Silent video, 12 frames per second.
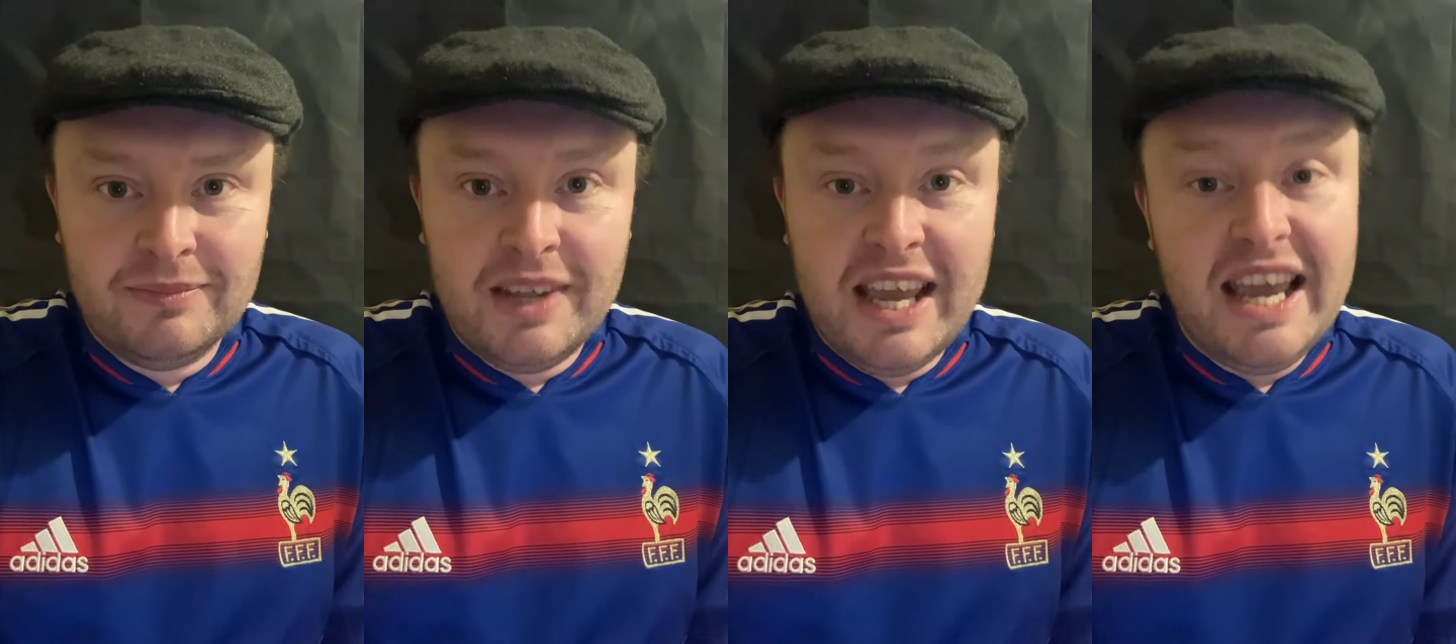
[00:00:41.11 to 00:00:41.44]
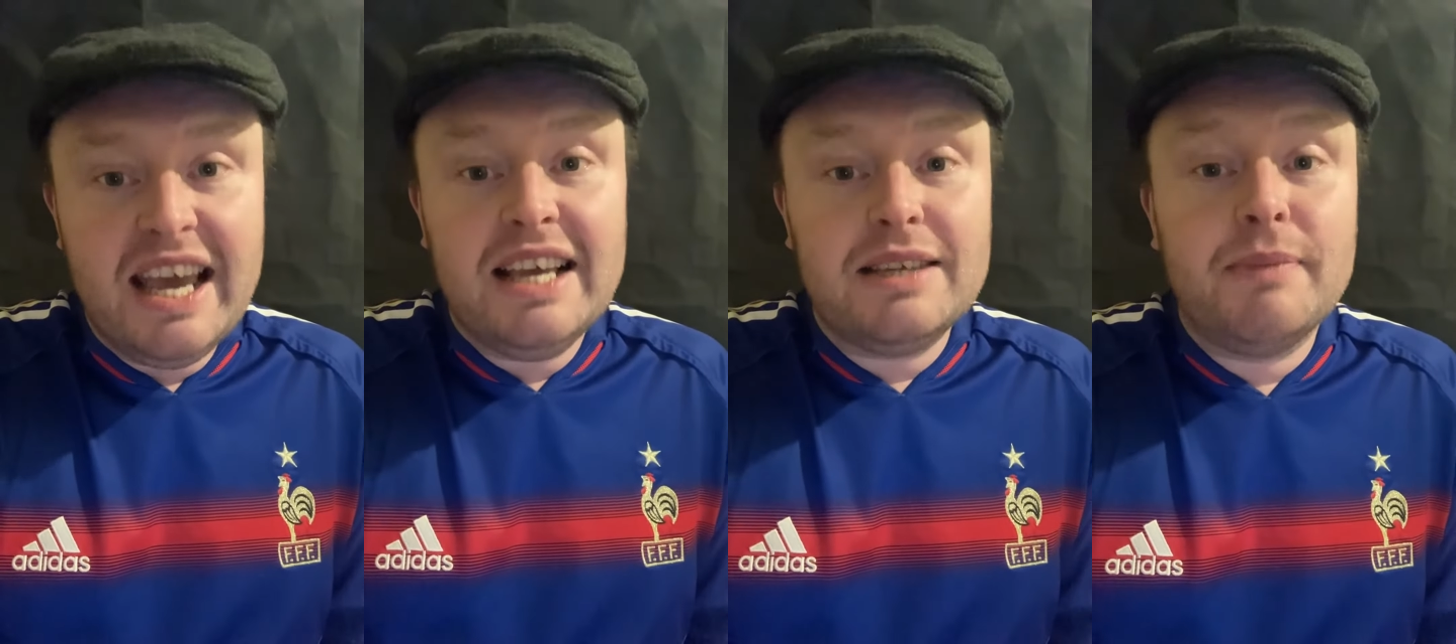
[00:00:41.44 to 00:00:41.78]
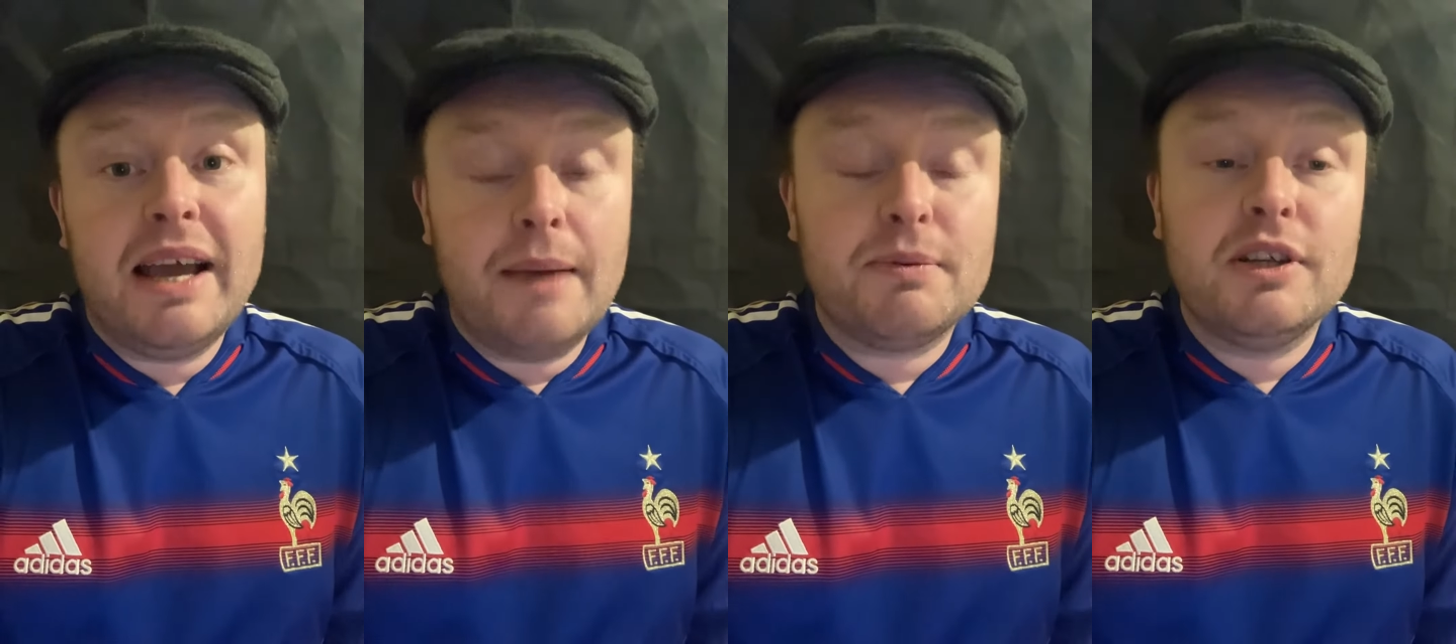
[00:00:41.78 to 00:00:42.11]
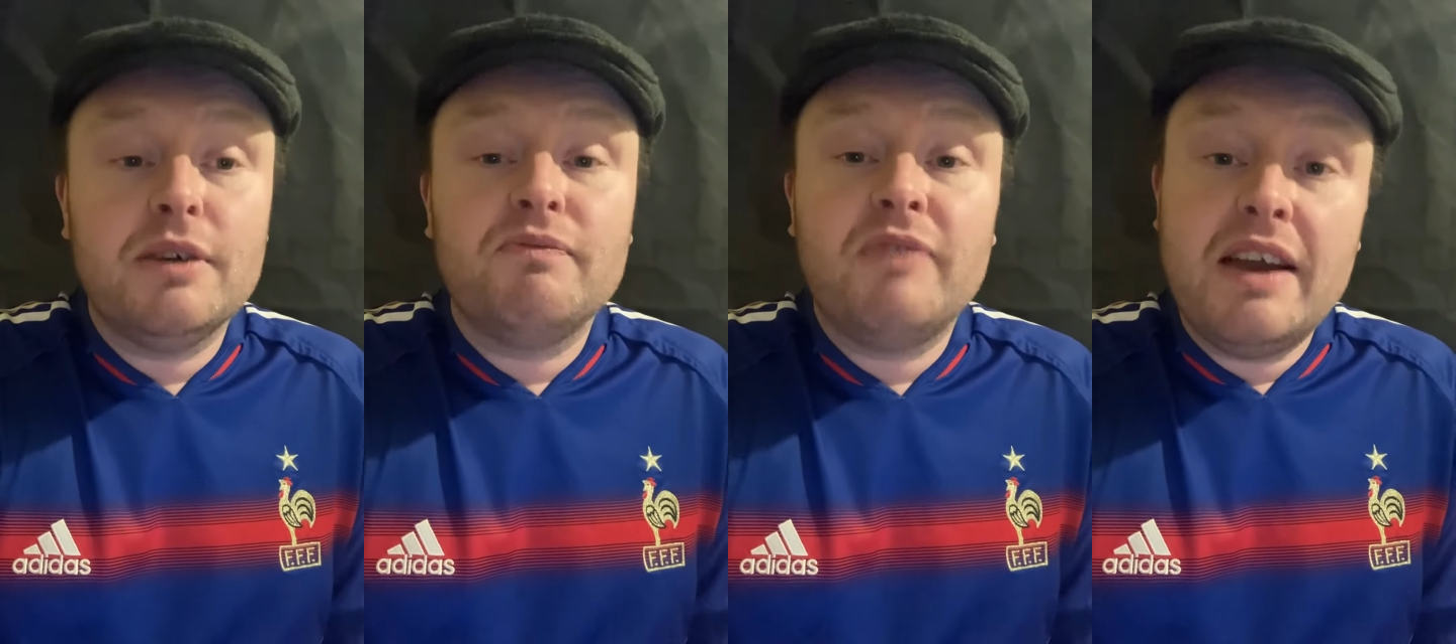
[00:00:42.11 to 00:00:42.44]
He is my
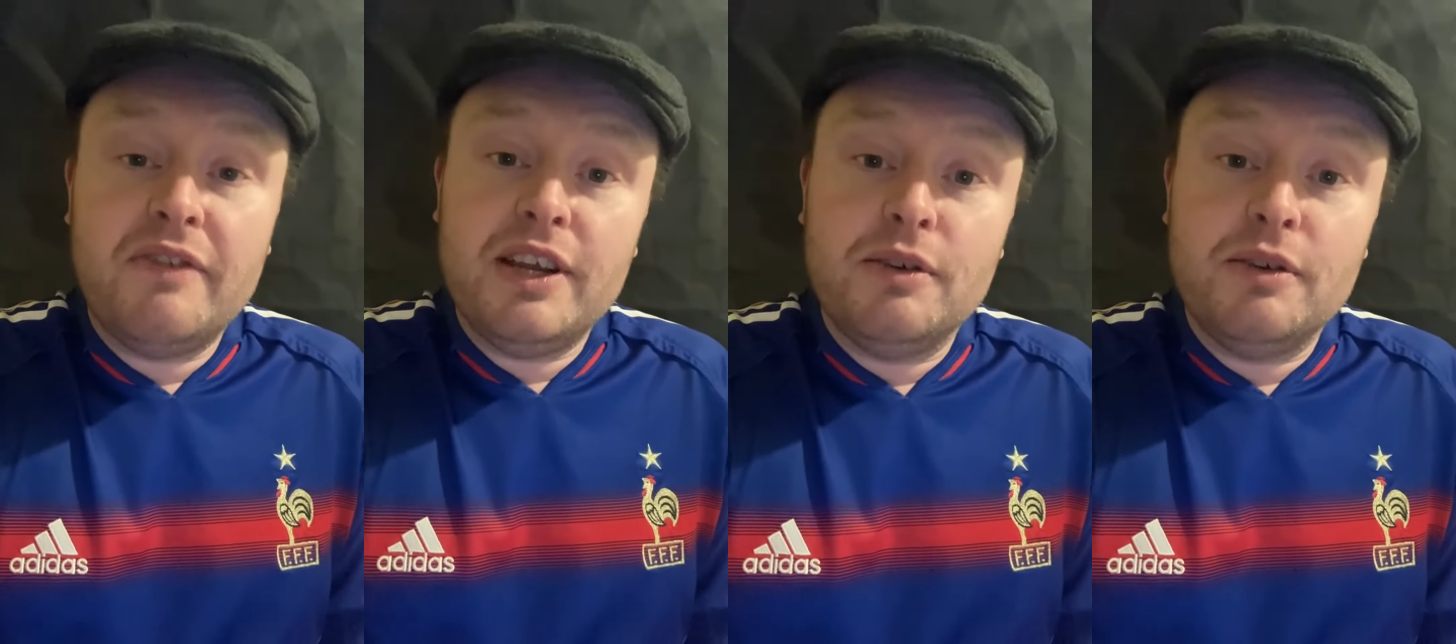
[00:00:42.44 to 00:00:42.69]
absolute favourite